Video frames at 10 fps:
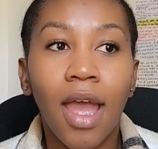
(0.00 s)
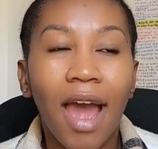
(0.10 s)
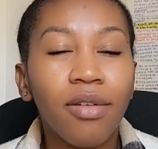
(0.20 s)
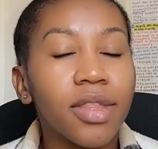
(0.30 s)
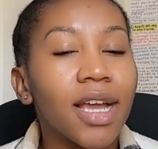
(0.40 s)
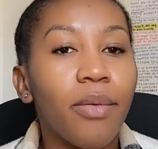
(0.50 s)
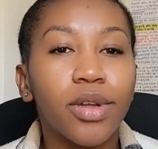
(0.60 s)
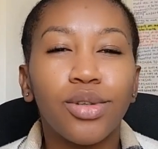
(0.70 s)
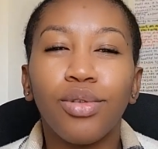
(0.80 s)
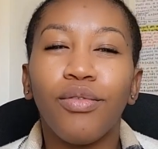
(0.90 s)
I
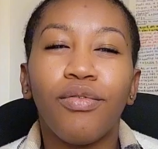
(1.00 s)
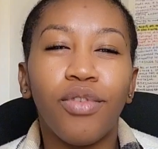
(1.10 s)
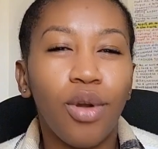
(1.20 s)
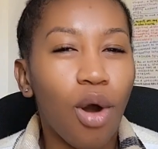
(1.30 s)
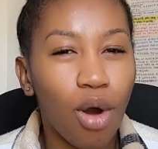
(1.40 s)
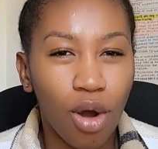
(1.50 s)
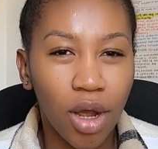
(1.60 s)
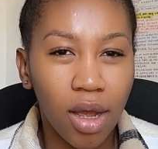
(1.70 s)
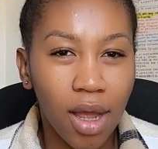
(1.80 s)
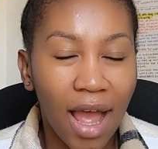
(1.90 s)
want to
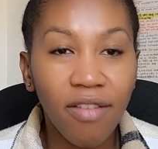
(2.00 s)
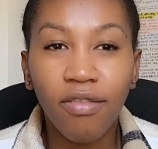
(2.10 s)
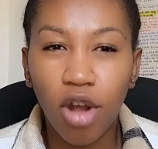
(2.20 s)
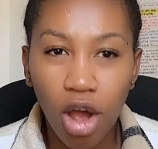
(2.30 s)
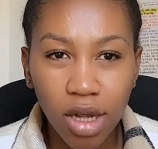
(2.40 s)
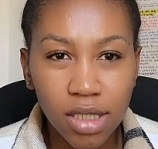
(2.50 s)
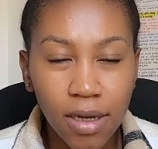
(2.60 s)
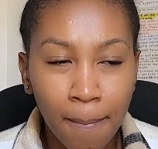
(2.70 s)
vlog. I vlogged.